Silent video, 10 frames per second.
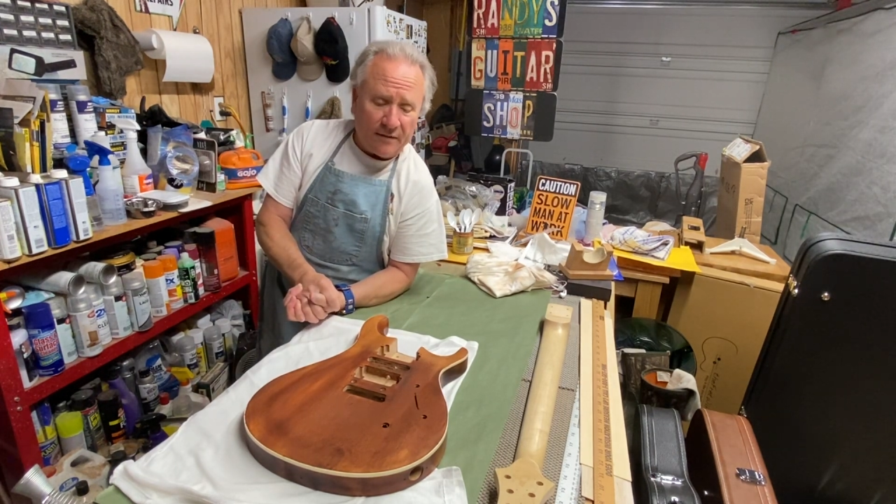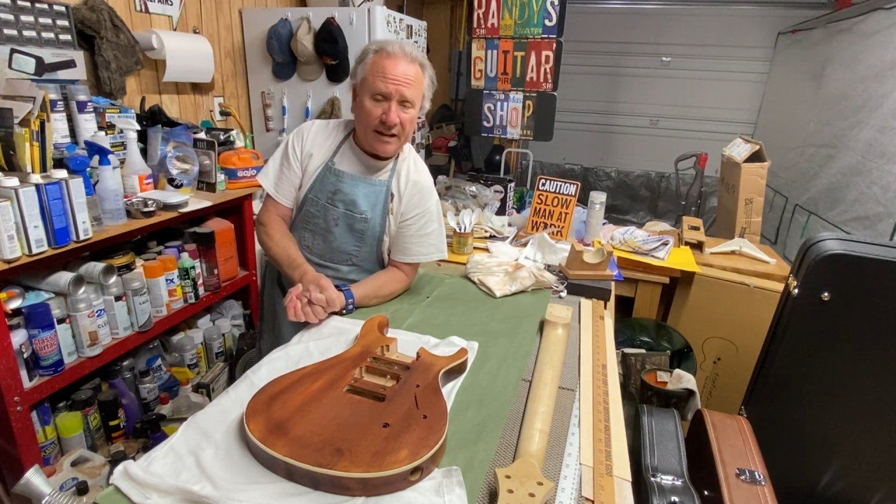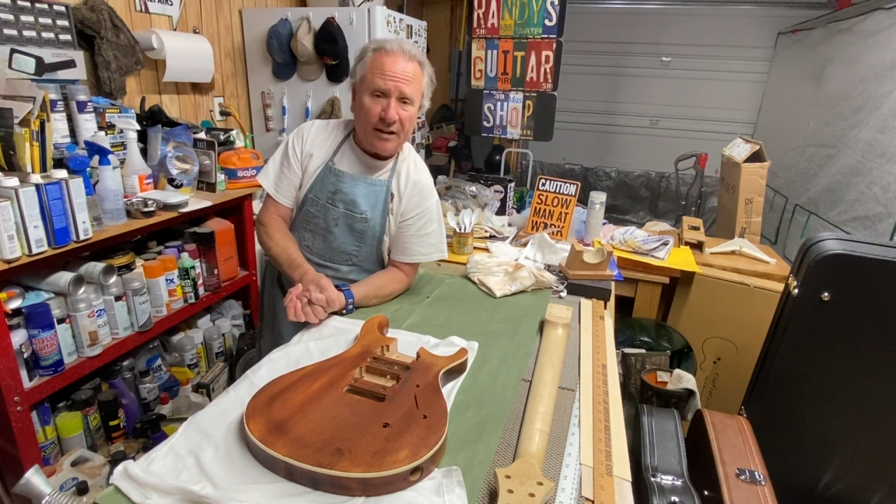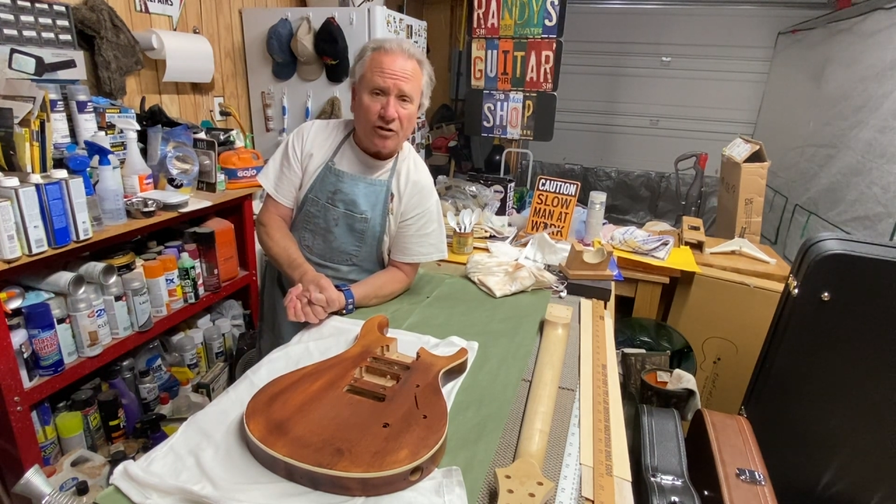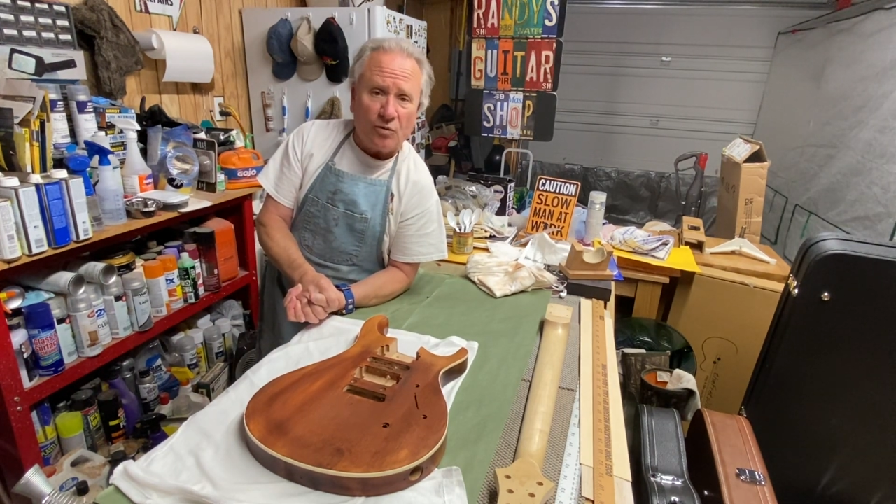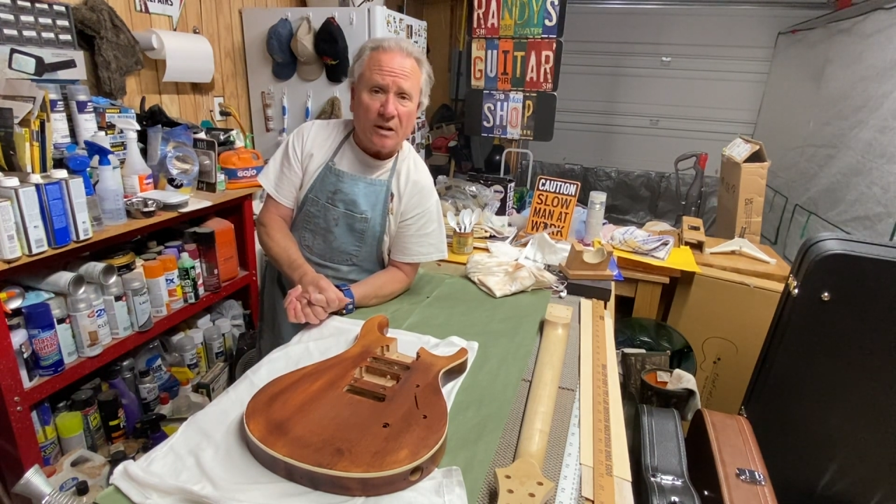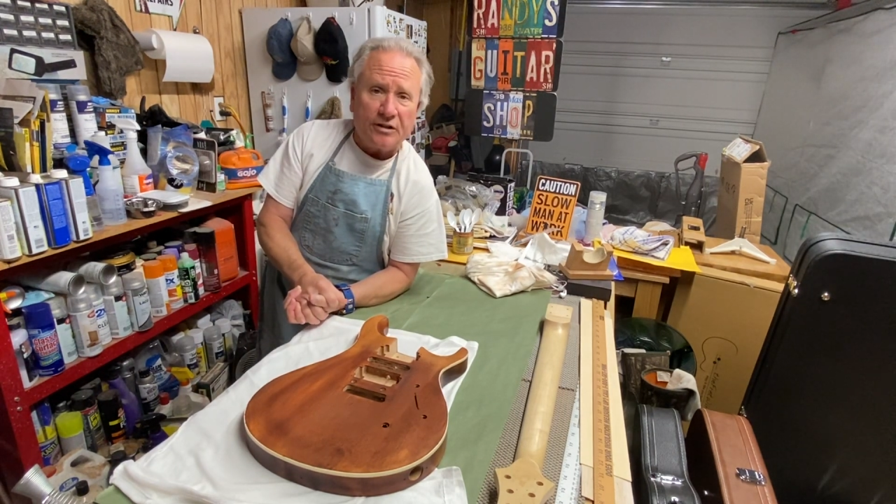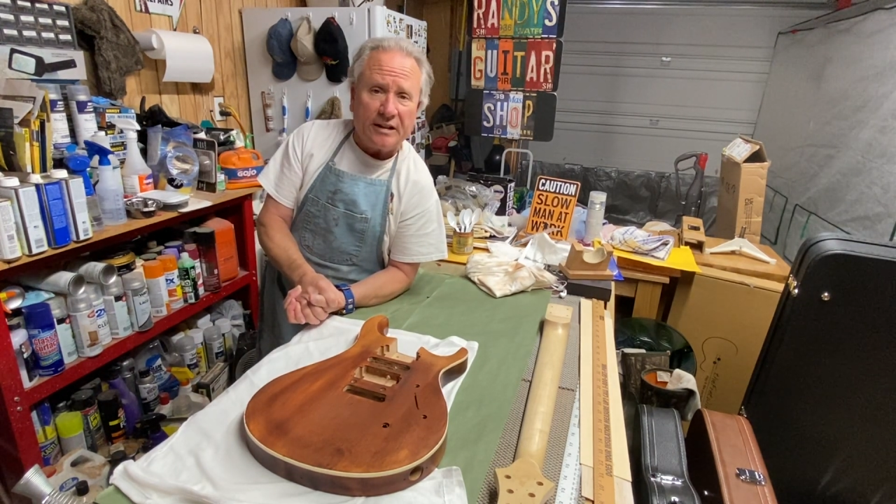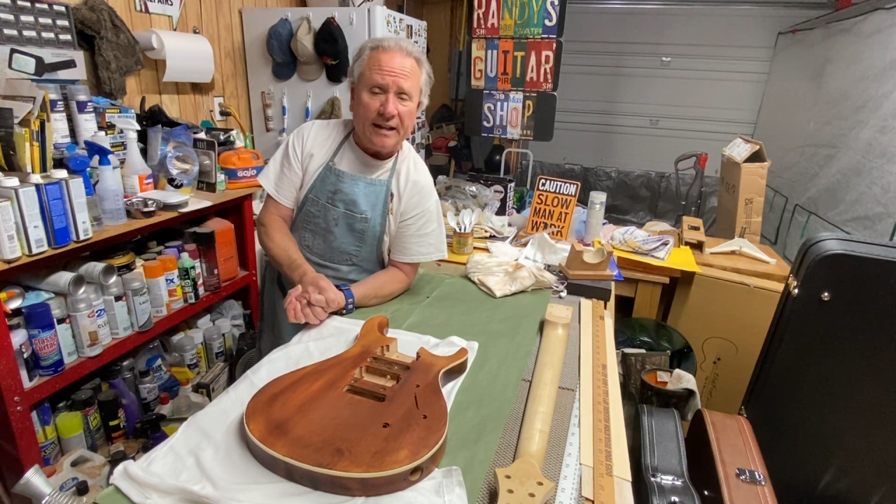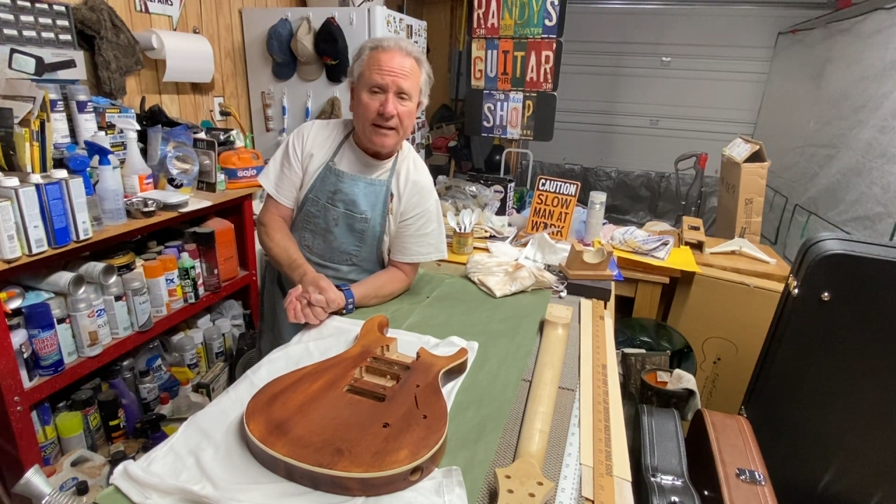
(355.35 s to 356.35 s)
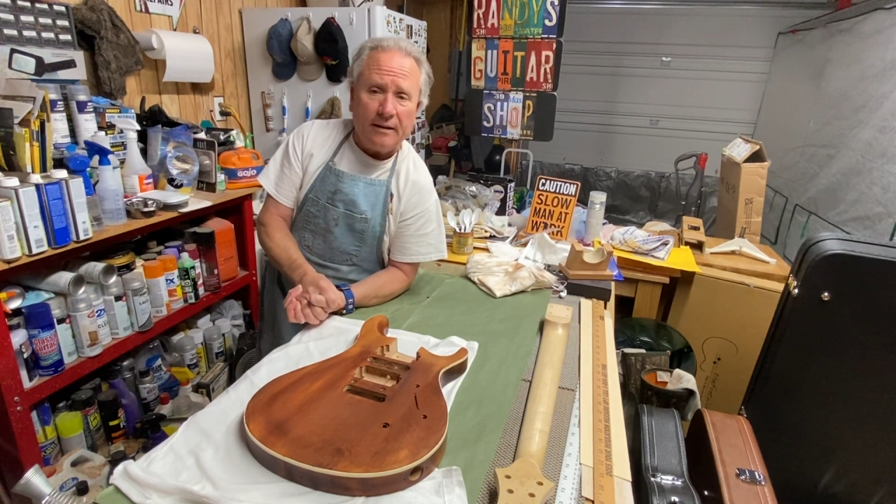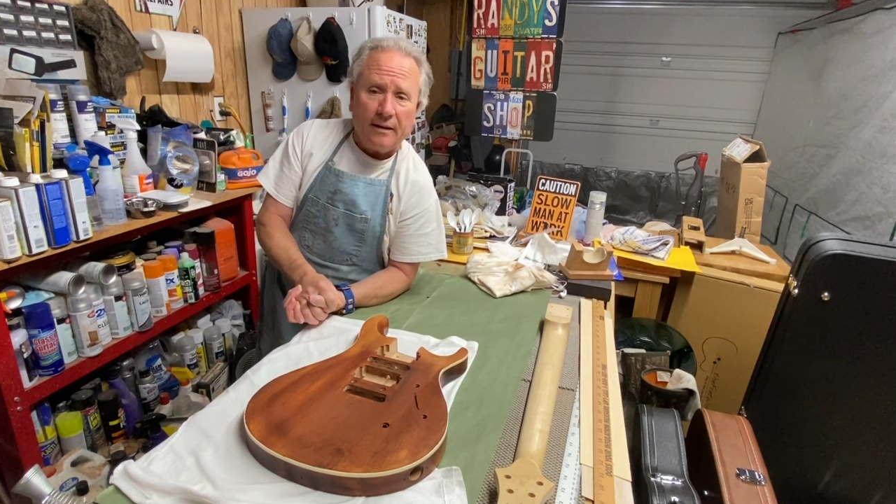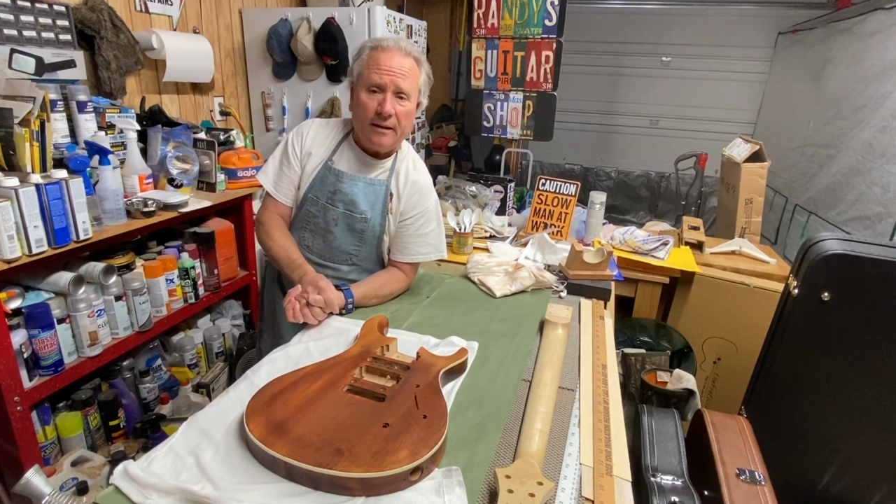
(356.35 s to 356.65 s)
videos once again.